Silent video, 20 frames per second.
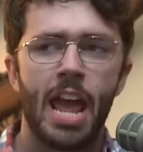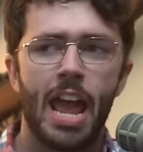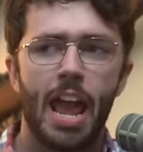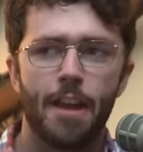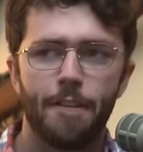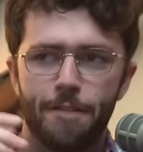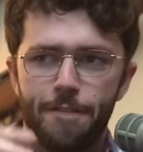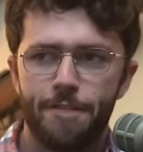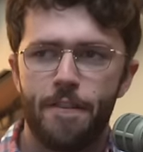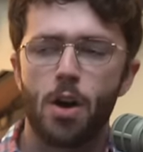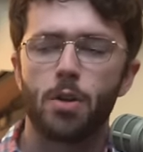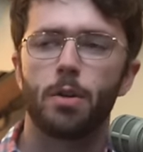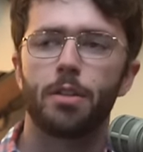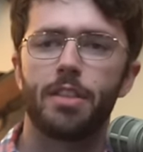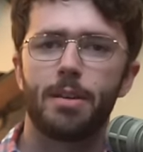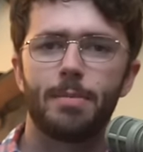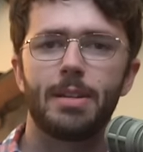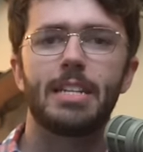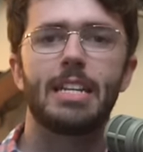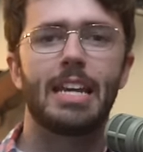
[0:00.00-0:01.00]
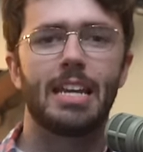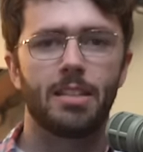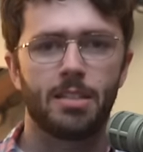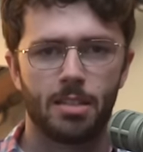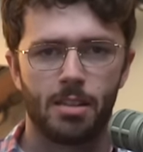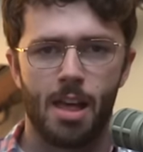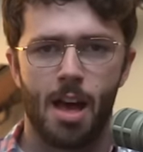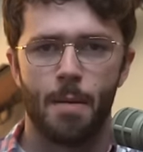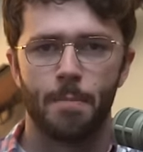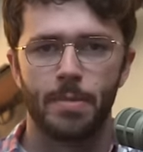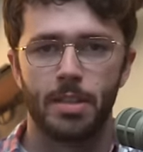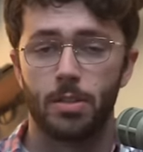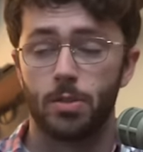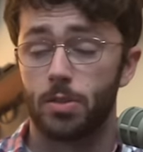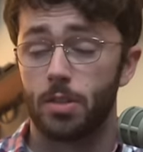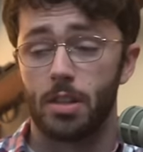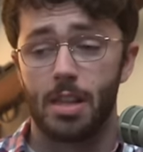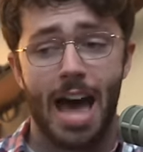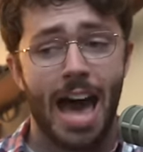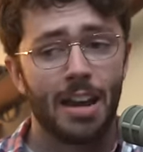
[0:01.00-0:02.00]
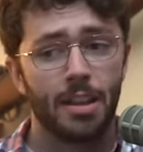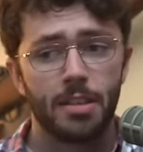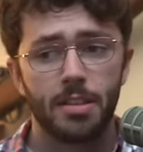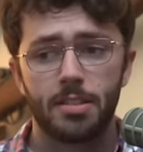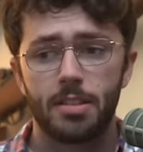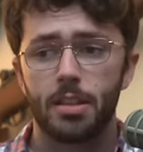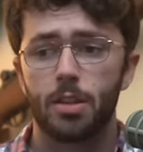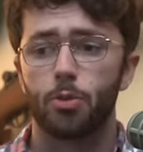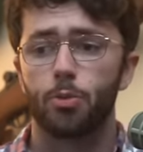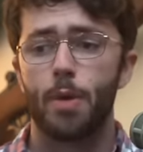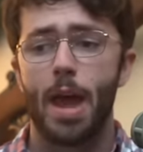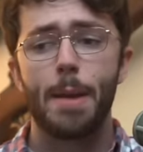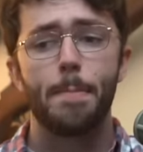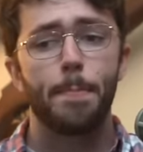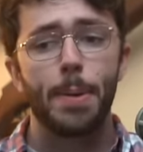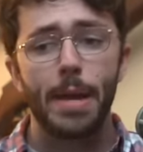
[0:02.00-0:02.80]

and funnel them into Islam. And there's a lot of this in the red